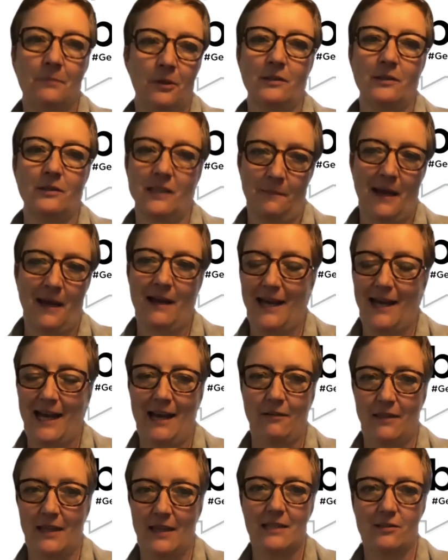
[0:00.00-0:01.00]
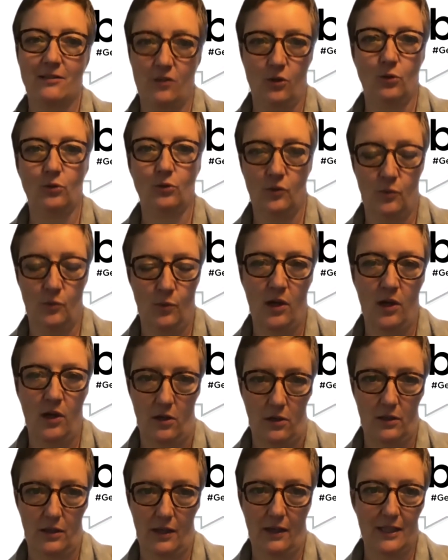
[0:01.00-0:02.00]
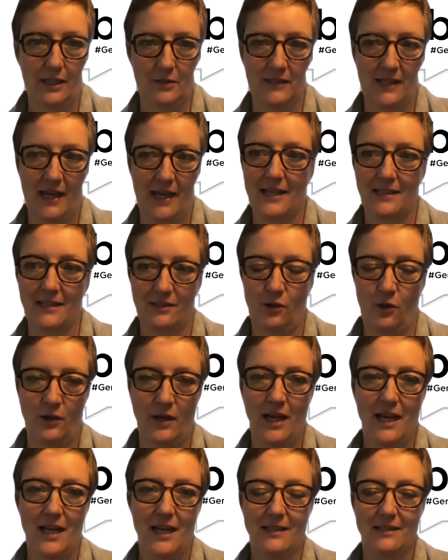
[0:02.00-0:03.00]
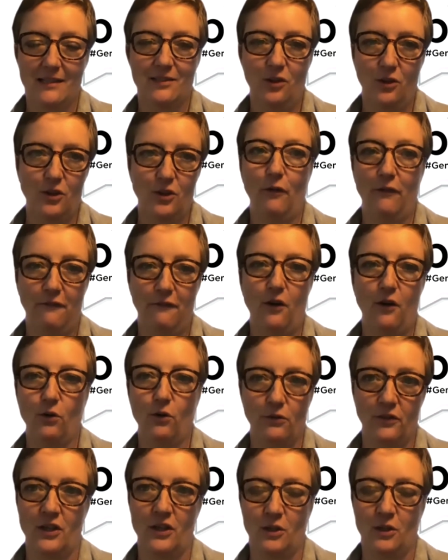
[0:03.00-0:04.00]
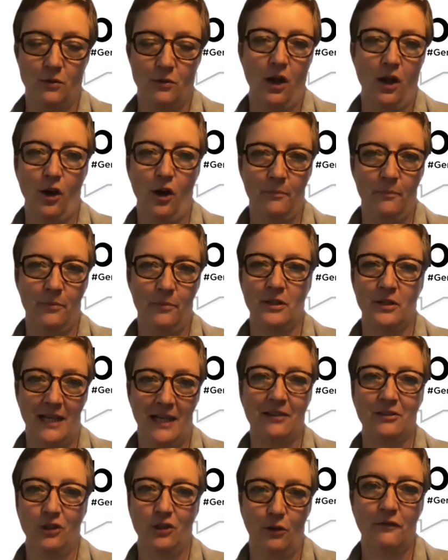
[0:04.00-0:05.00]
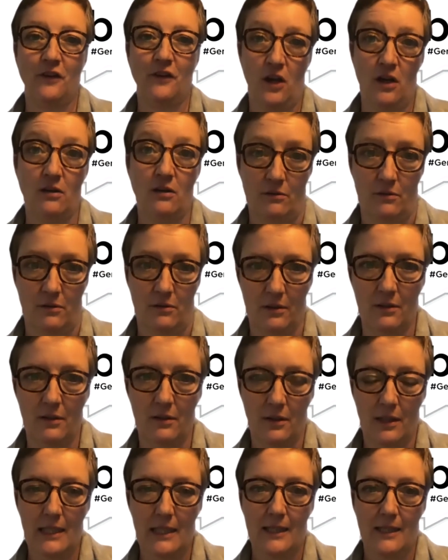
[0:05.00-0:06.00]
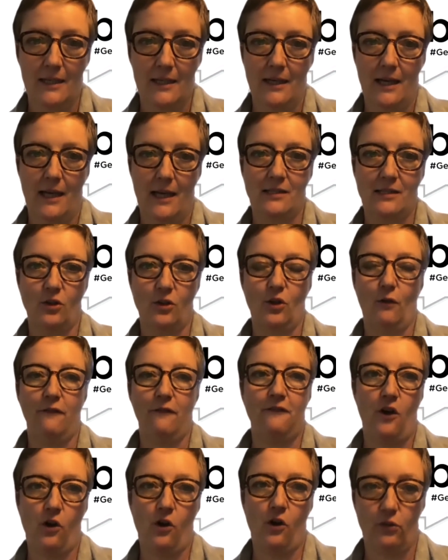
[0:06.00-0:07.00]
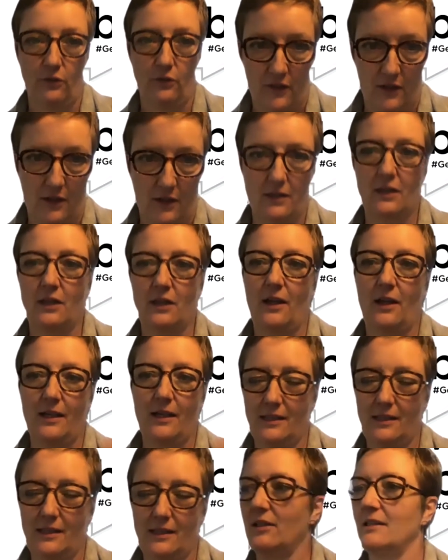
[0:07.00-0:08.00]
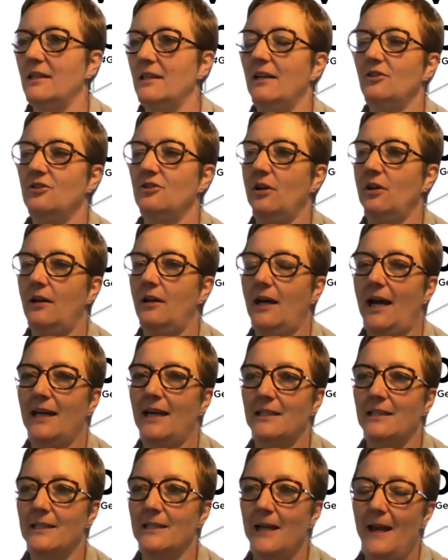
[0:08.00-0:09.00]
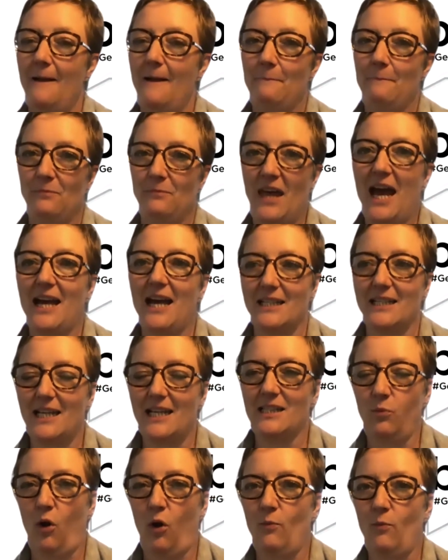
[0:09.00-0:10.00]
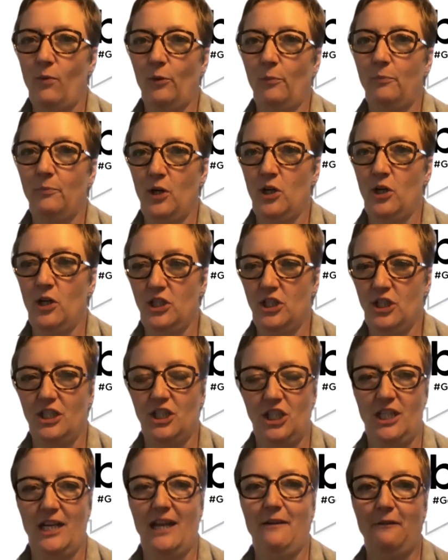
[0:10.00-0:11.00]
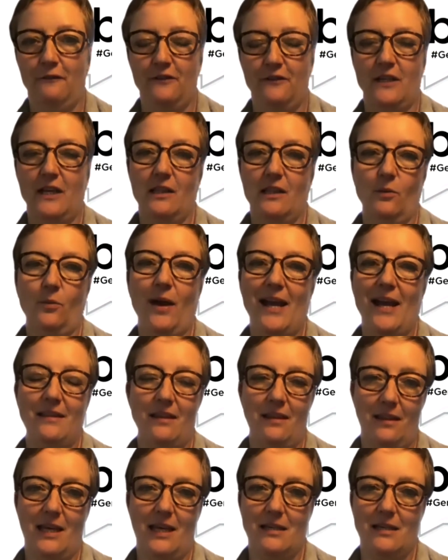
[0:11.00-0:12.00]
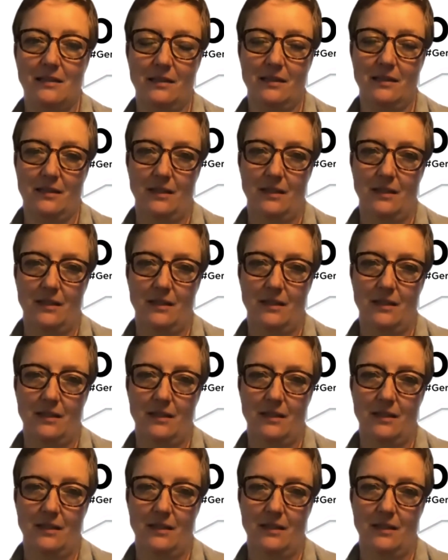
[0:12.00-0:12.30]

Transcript: about how these tools work. Like you say, it's not your fault that you can't put down your phone. It's not your fault that, you know, et cetera, et cetera. And that is what will push a shift in the way that these